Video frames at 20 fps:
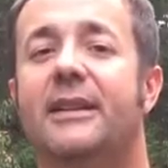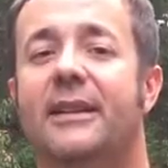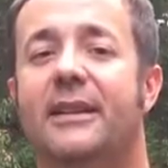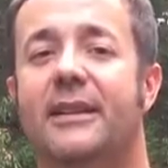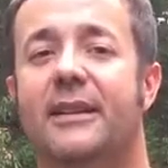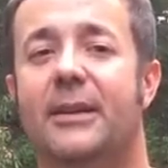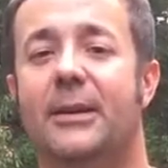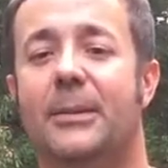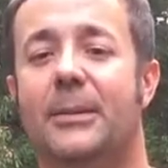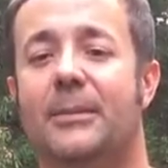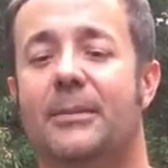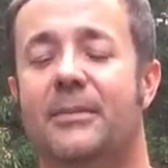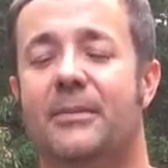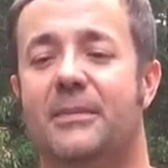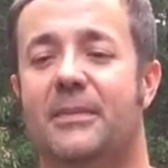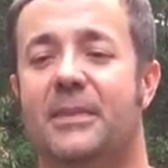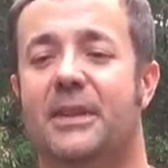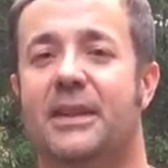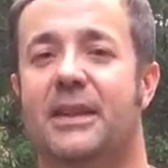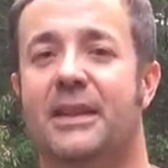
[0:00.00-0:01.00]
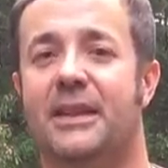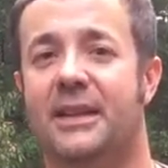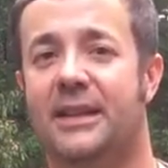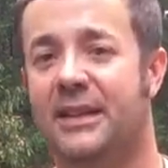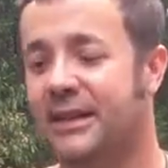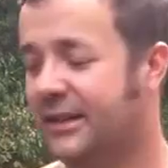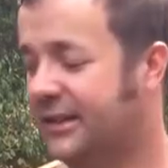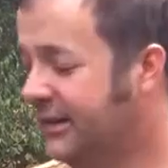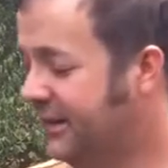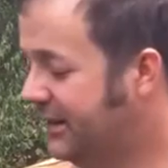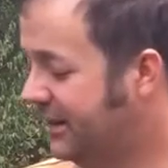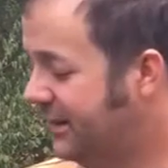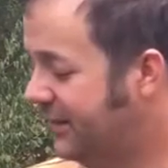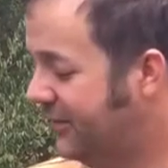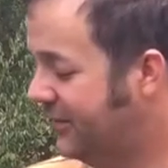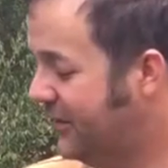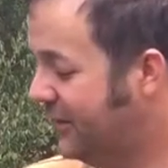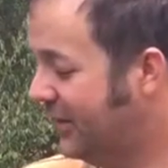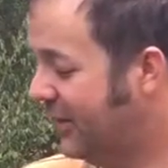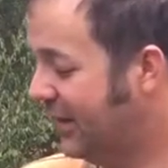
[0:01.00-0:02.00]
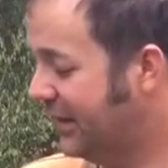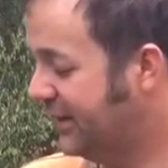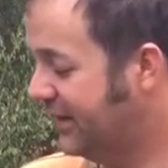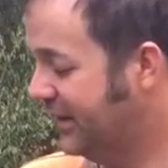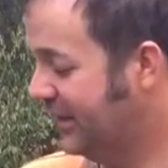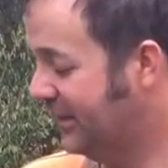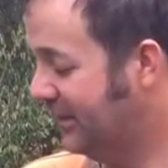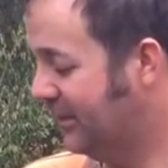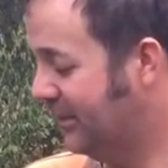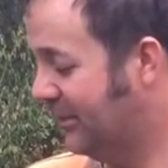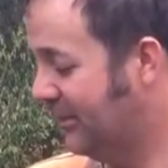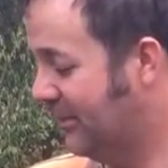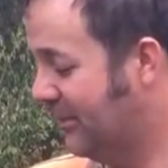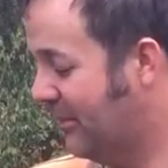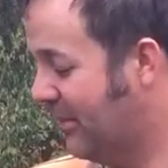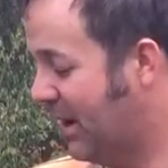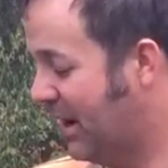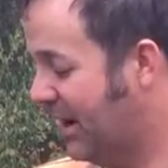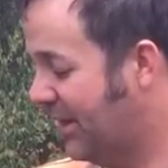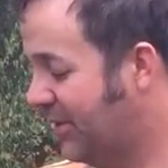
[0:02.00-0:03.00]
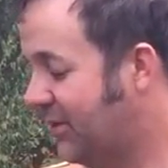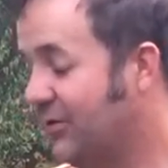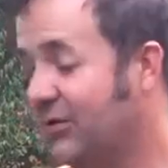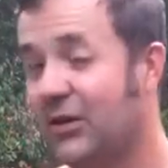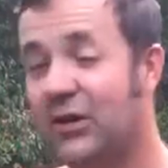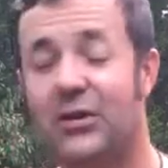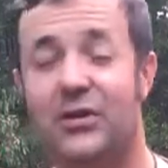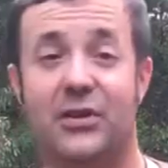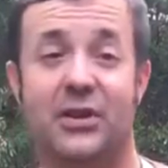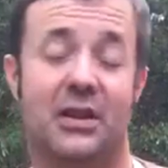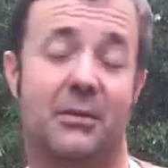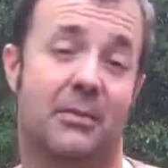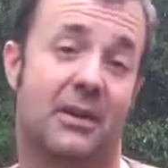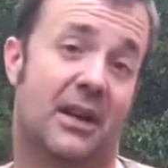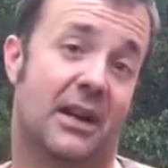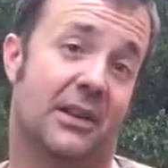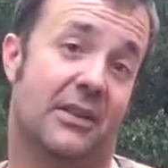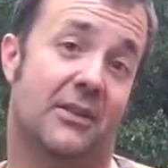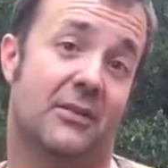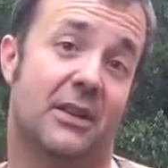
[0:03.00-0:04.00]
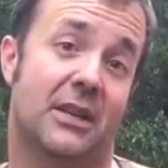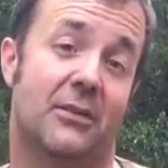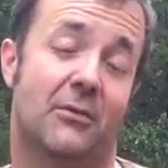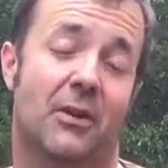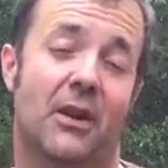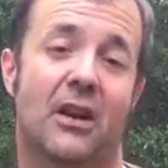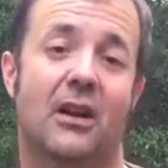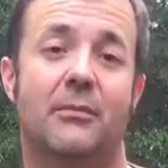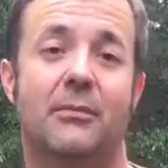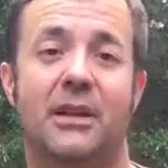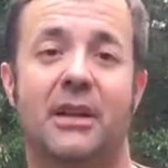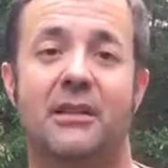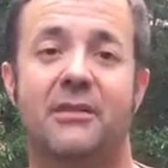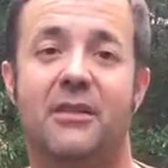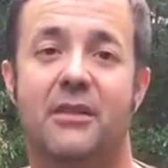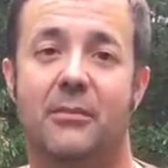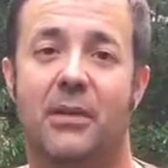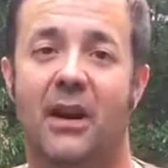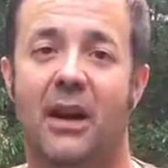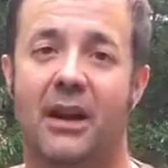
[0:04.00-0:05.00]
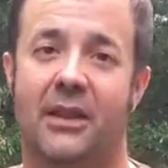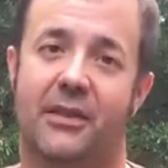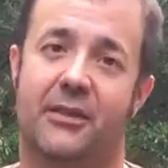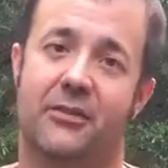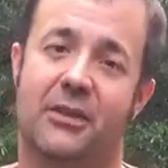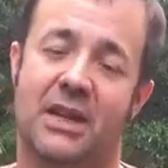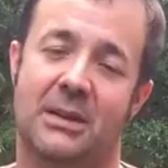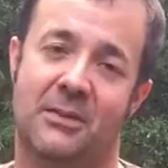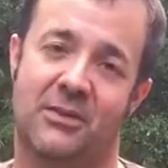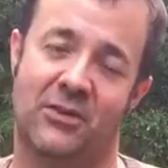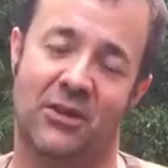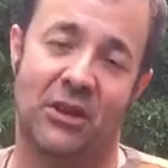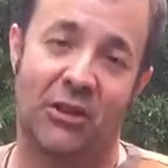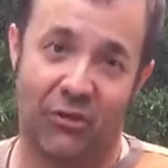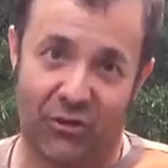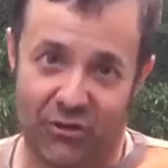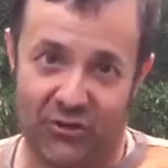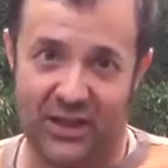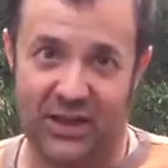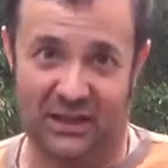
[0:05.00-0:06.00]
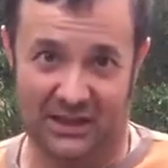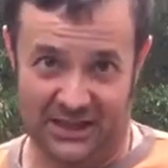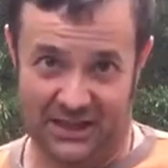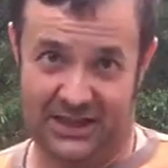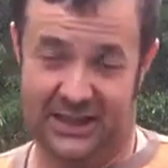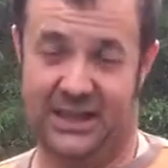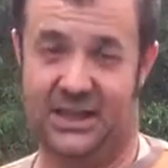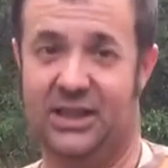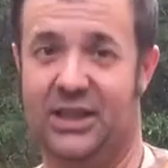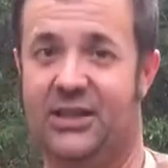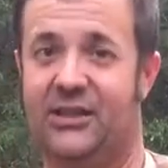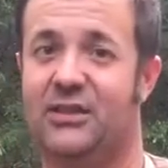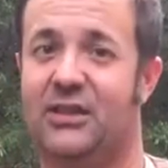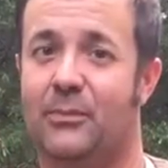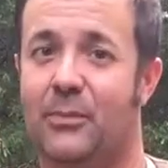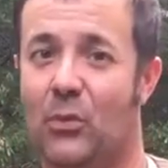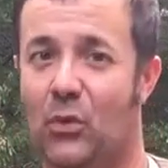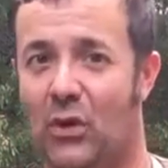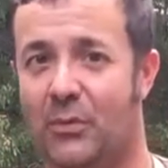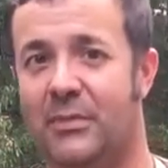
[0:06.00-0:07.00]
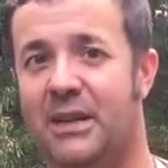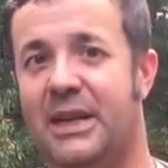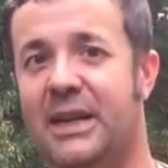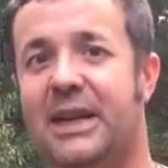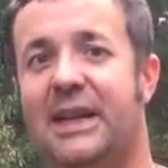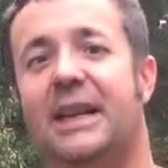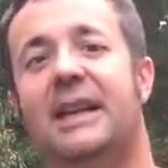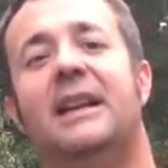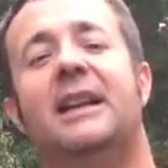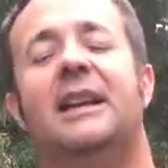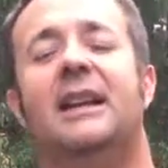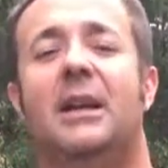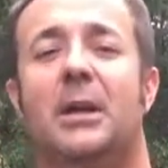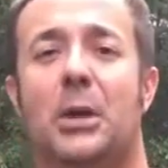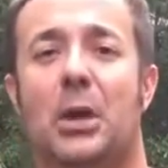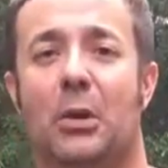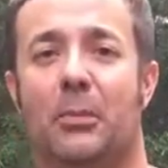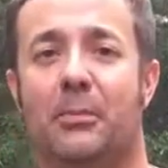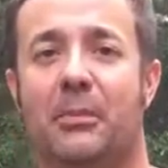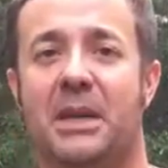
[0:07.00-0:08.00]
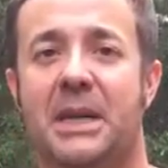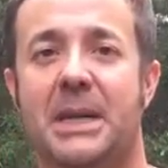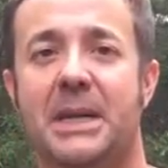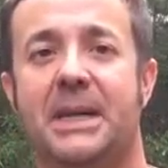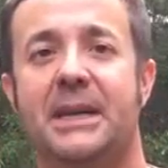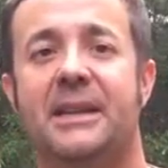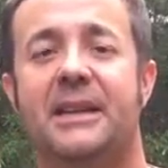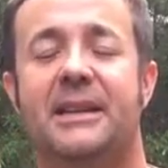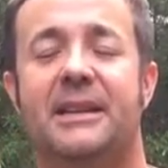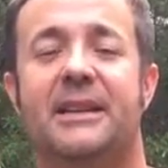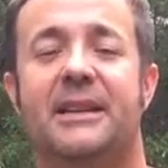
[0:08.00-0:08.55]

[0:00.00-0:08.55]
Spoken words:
And if you'd like to buy it through there, you can buy it through anywhere. But if you buy it through Amazon through that link, it does support me and help me